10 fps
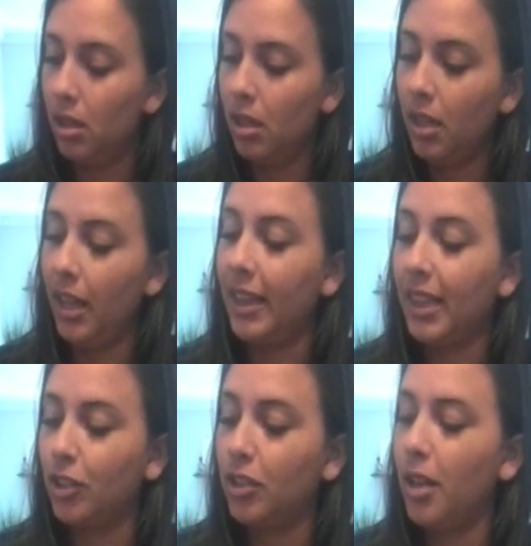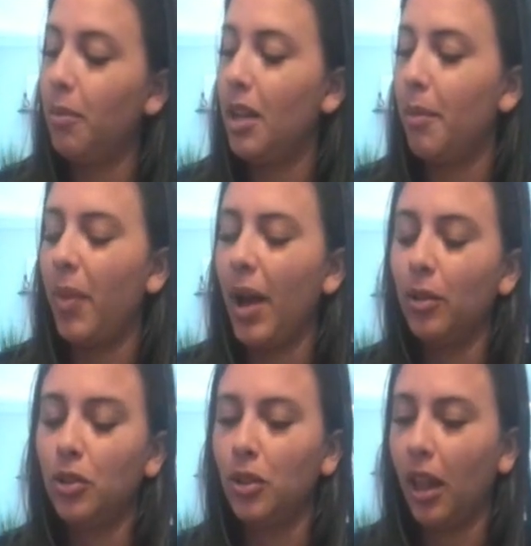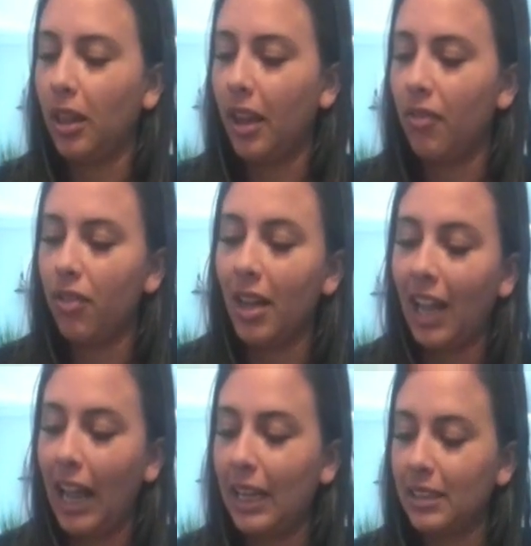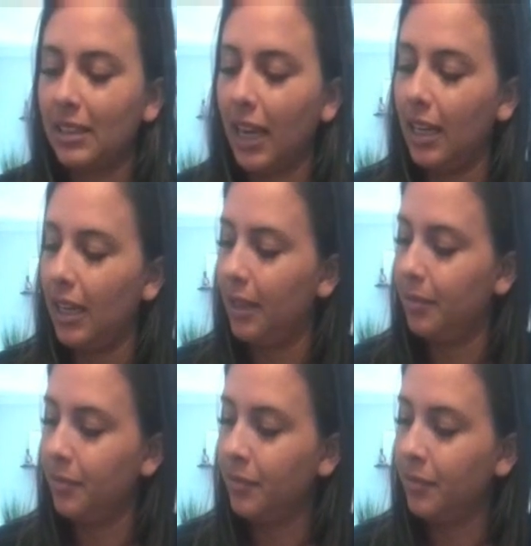Like there's something about you that they find like exciting.